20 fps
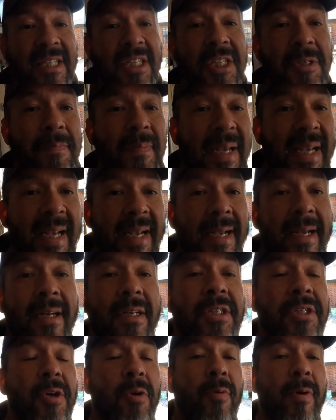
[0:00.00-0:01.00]

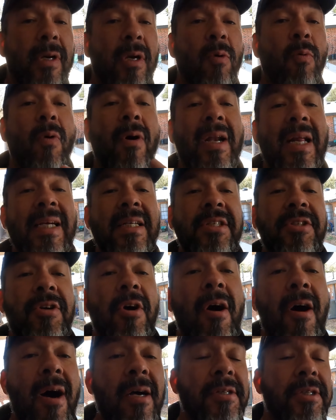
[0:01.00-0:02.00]
Speed 2-in-1
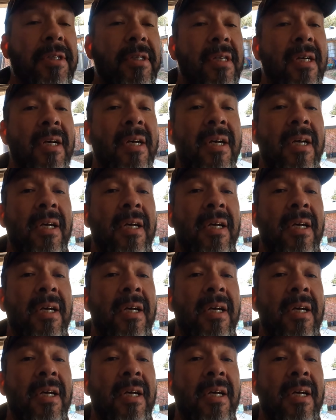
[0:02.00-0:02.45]
exhaust.